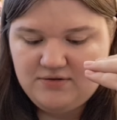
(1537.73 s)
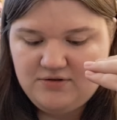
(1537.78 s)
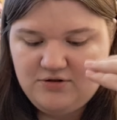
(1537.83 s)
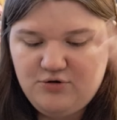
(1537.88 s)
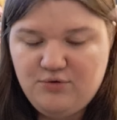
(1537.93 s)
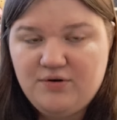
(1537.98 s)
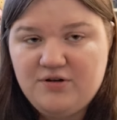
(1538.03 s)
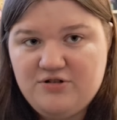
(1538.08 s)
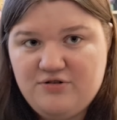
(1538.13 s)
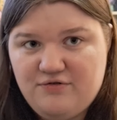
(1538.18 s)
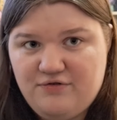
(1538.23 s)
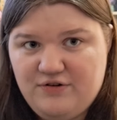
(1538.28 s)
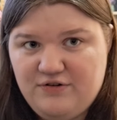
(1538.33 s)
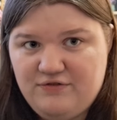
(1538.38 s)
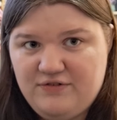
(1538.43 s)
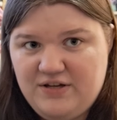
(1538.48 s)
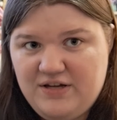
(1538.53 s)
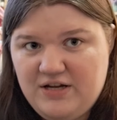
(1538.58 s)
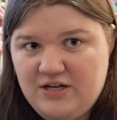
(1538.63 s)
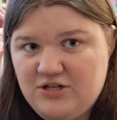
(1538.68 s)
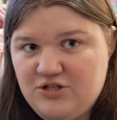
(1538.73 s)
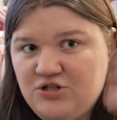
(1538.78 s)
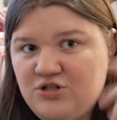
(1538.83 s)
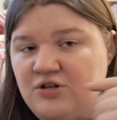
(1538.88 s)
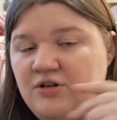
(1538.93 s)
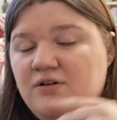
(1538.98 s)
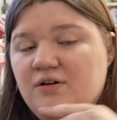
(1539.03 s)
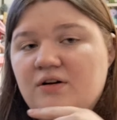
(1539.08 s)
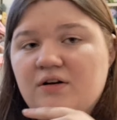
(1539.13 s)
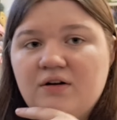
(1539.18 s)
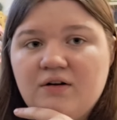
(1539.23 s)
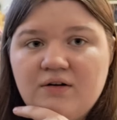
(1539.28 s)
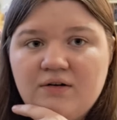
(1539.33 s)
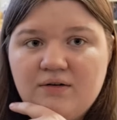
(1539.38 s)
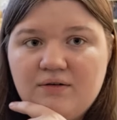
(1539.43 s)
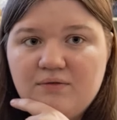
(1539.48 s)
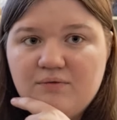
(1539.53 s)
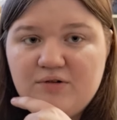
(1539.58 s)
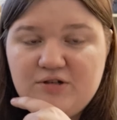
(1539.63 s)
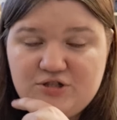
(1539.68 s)
$250-ish,
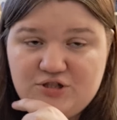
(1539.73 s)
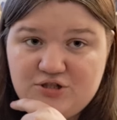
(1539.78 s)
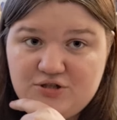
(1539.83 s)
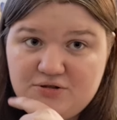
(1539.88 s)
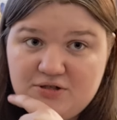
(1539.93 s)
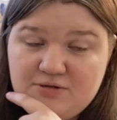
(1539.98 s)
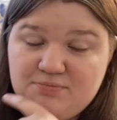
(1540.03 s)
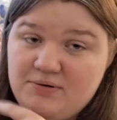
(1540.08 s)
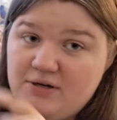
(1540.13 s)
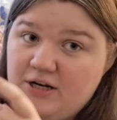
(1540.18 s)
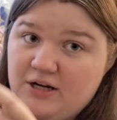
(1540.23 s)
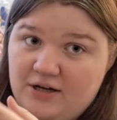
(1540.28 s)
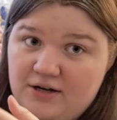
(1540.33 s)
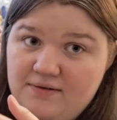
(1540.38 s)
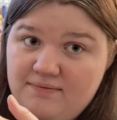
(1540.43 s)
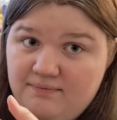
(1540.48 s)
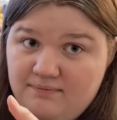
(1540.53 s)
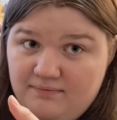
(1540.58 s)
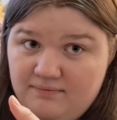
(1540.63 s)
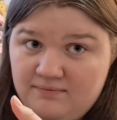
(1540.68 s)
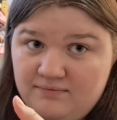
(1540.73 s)
which is pretty good.